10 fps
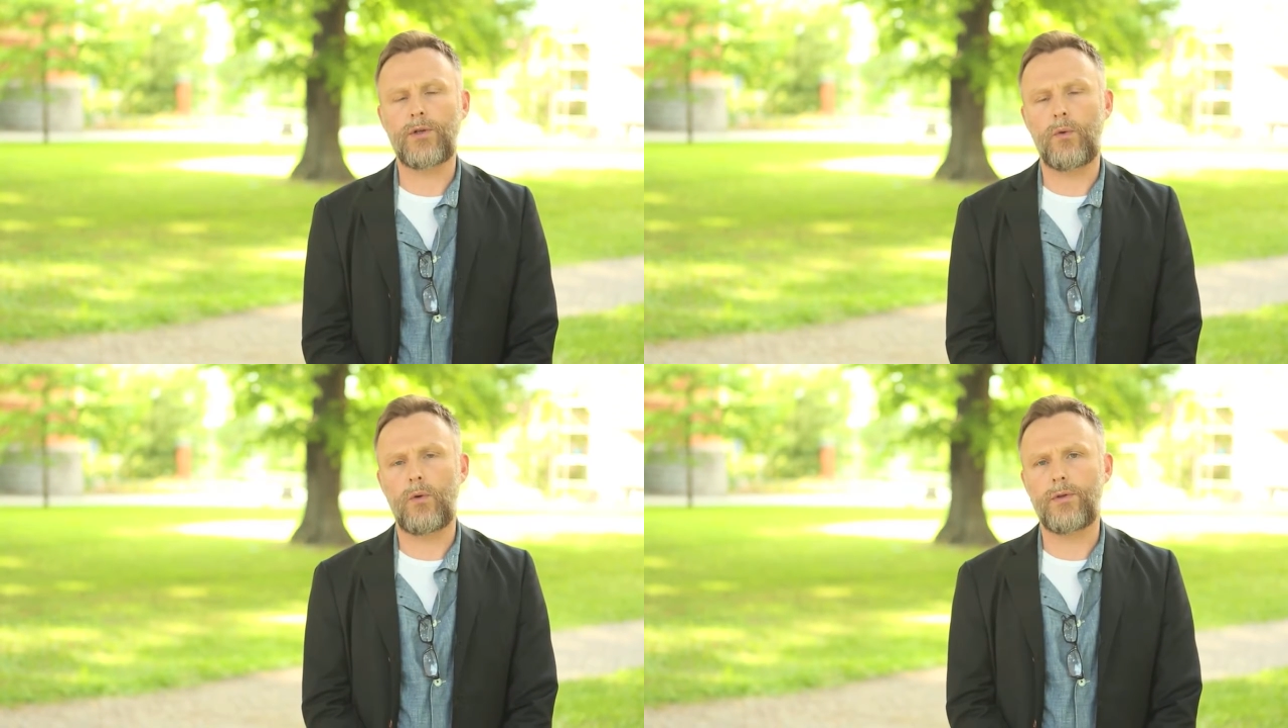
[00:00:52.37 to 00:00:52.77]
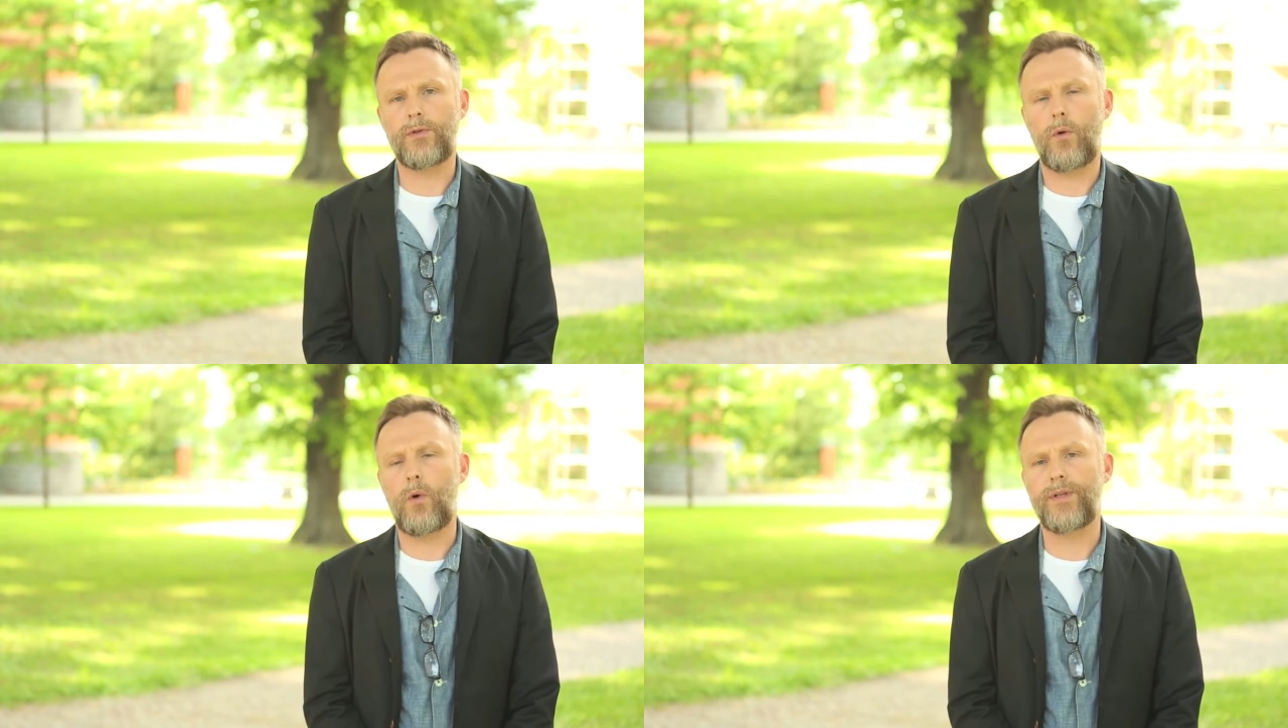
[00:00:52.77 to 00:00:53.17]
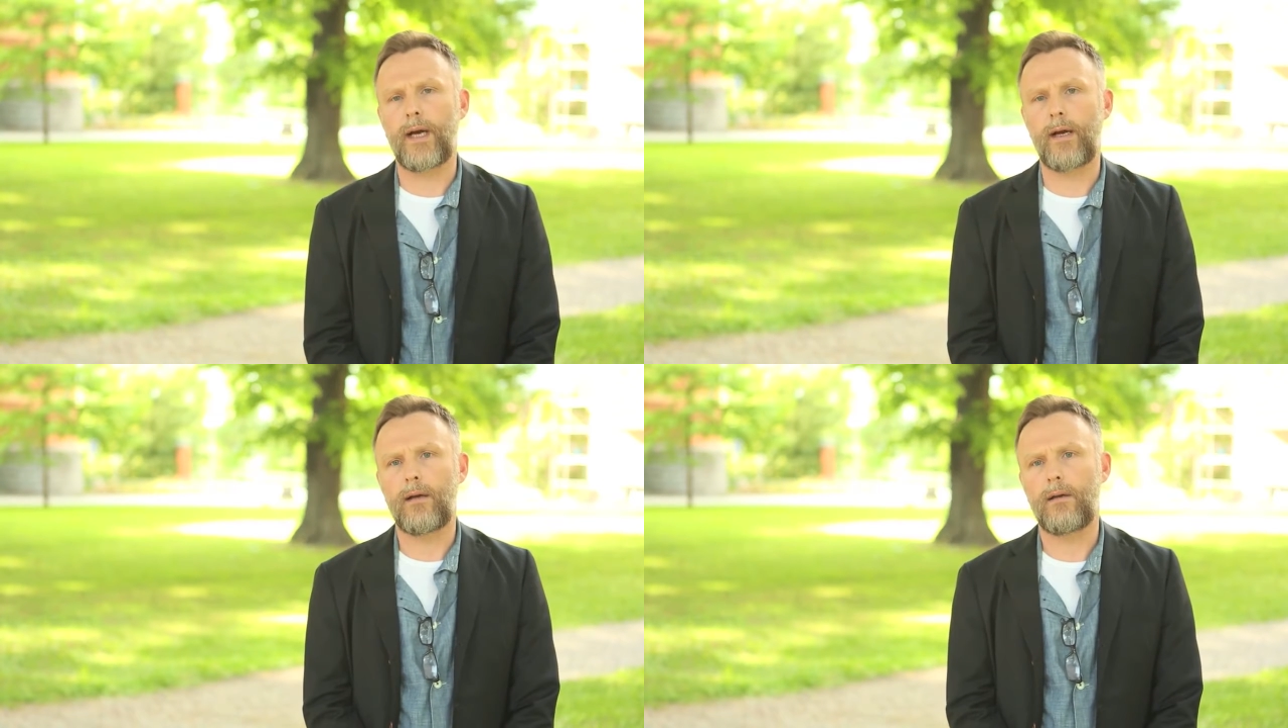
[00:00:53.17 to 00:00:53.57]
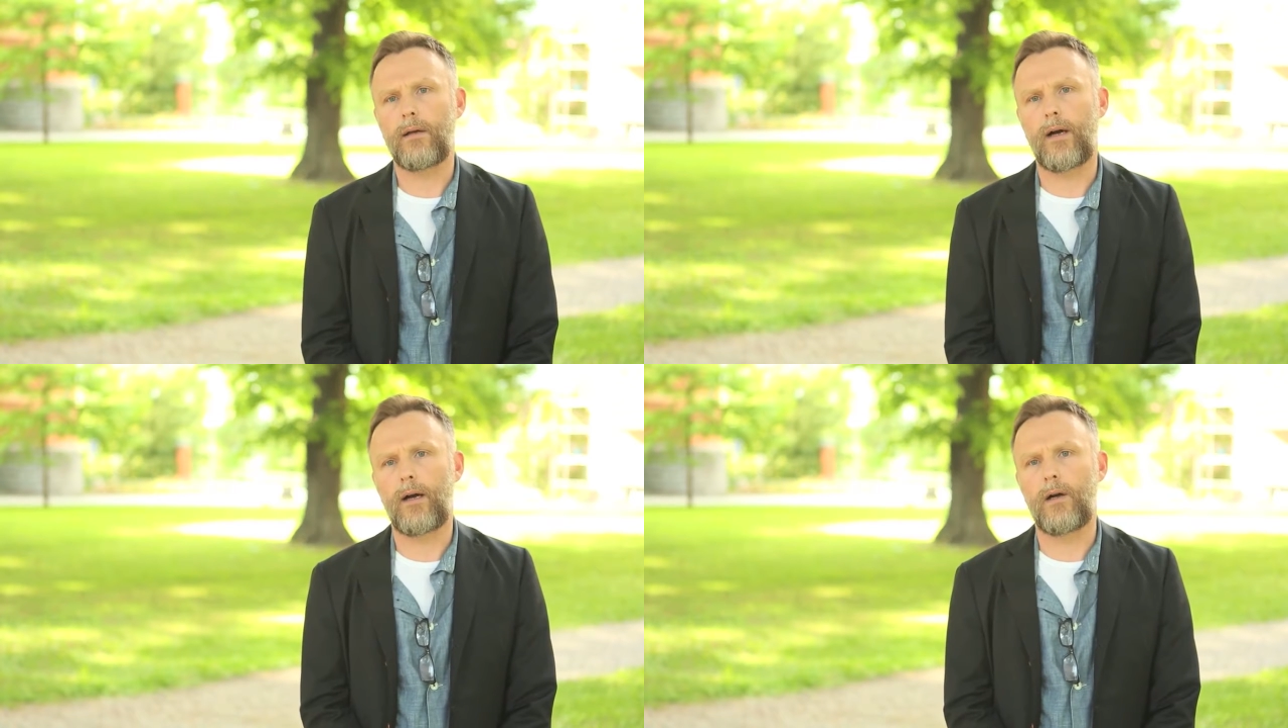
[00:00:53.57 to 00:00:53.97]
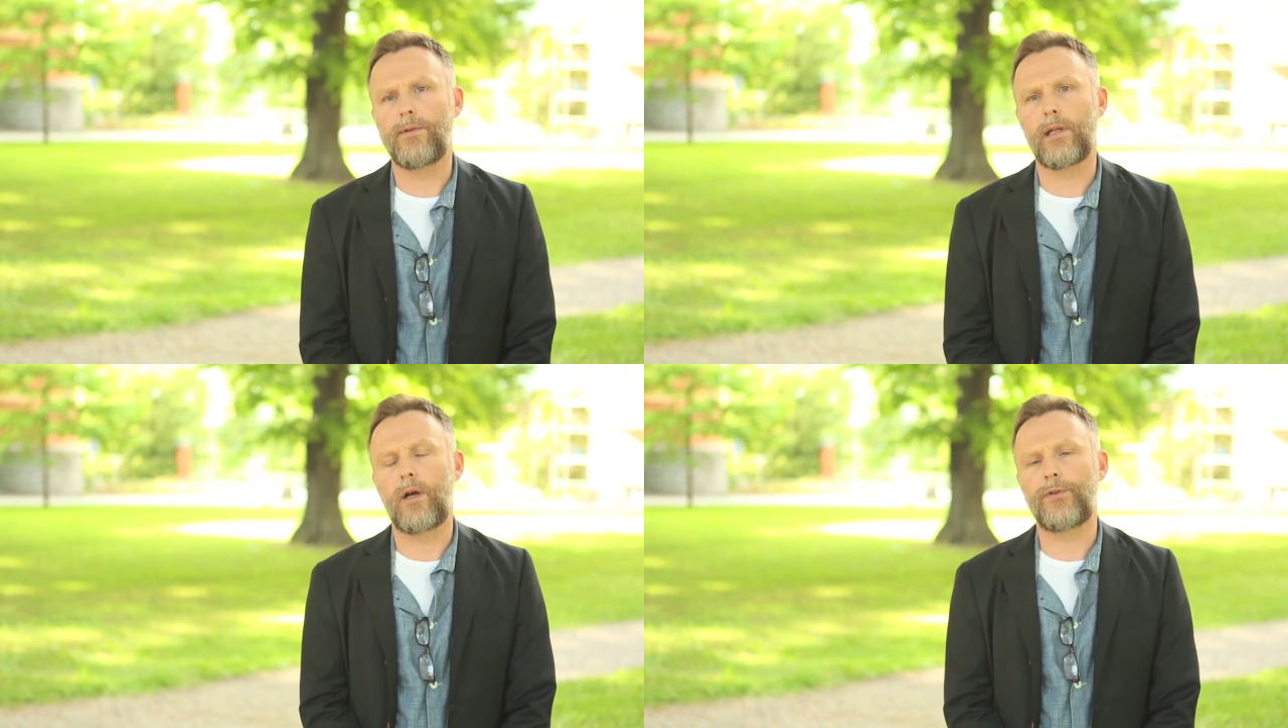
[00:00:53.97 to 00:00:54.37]
towards order
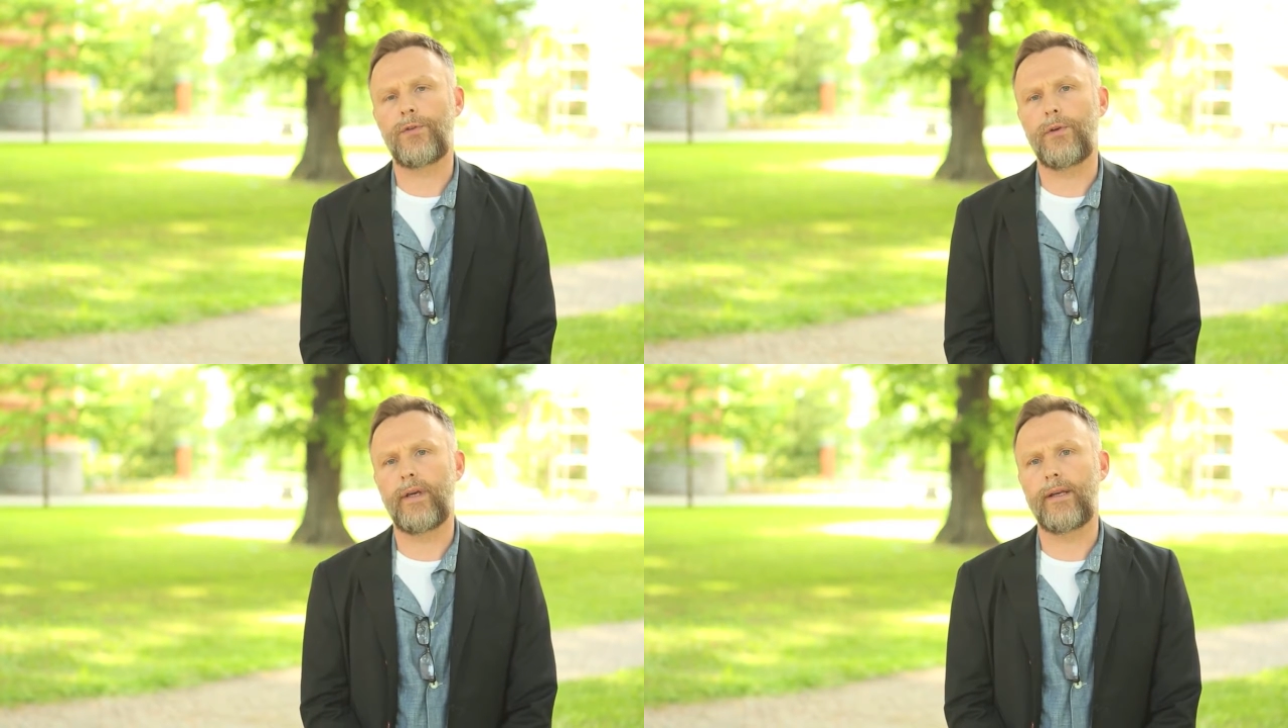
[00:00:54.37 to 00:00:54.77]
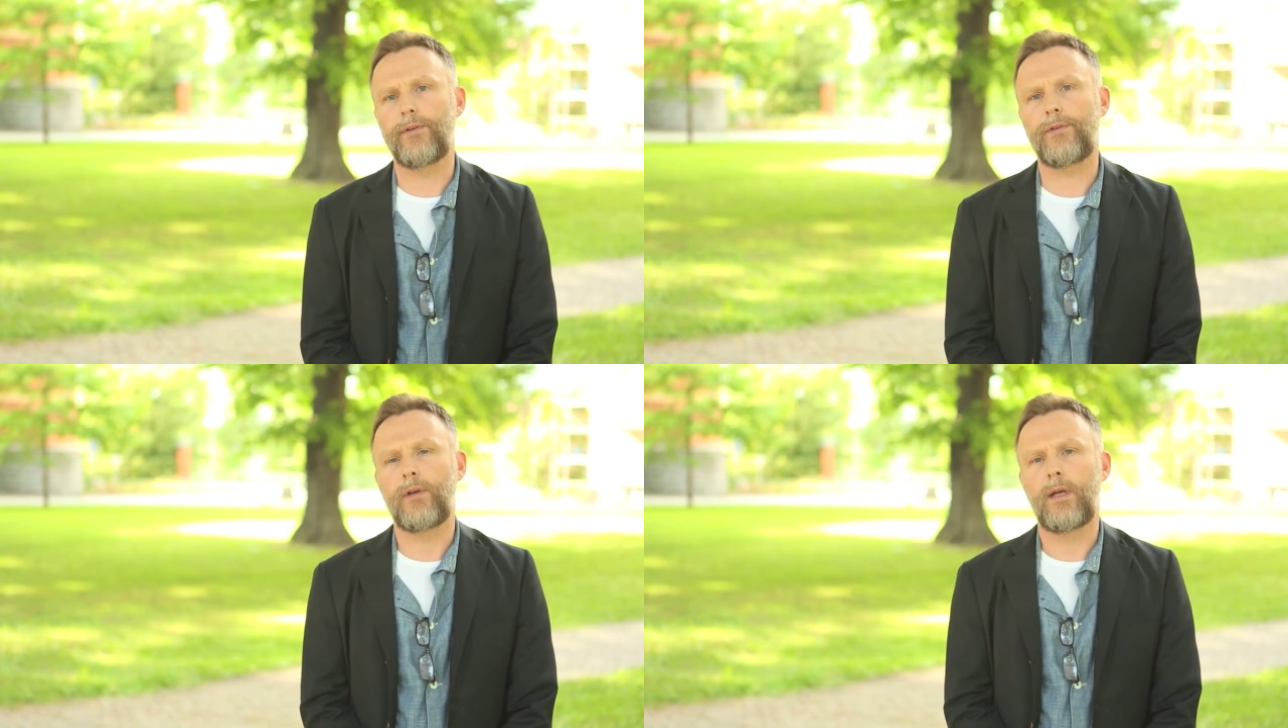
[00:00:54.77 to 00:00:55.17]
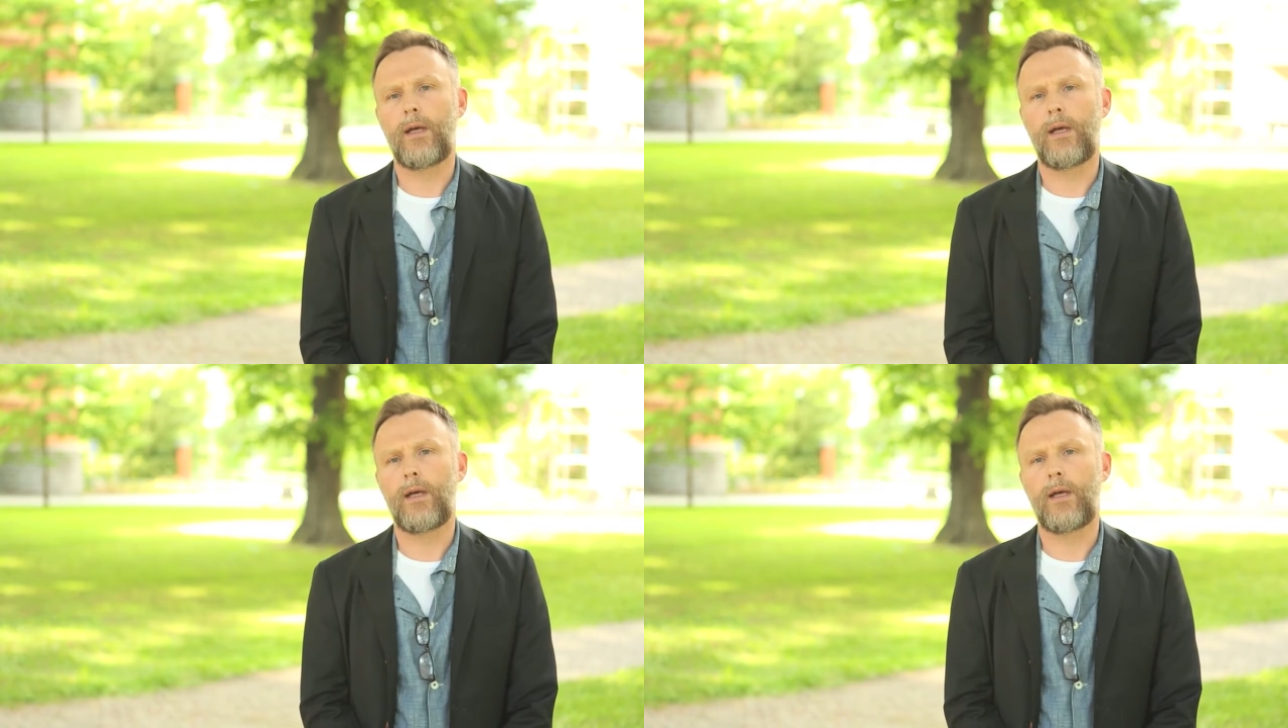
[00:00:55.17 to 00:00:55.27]
over the last few years,